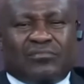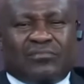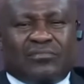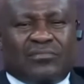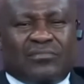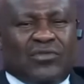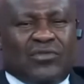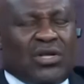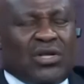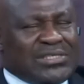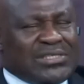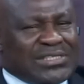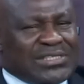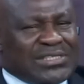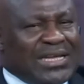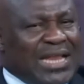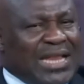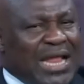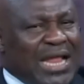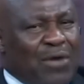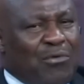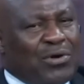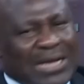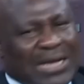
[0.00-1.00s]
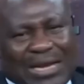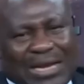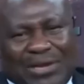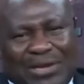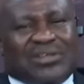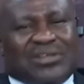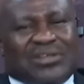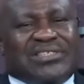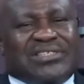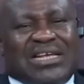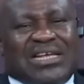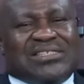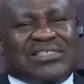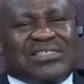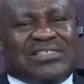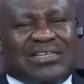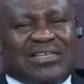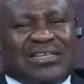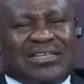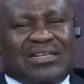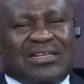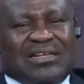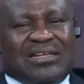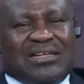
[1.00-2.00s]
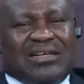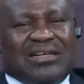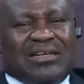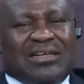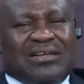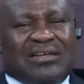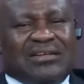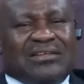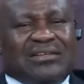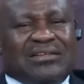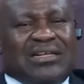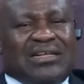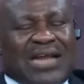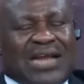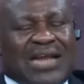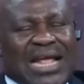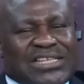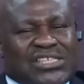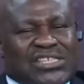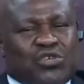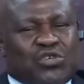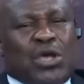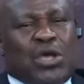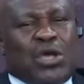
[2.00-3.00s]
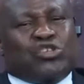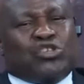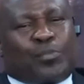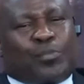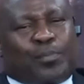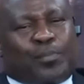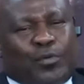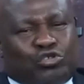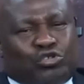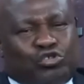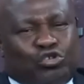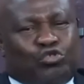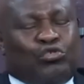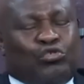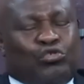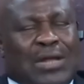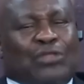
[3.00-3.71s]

Just to say that one a nonsense thing. The right thing what you're supposed to do now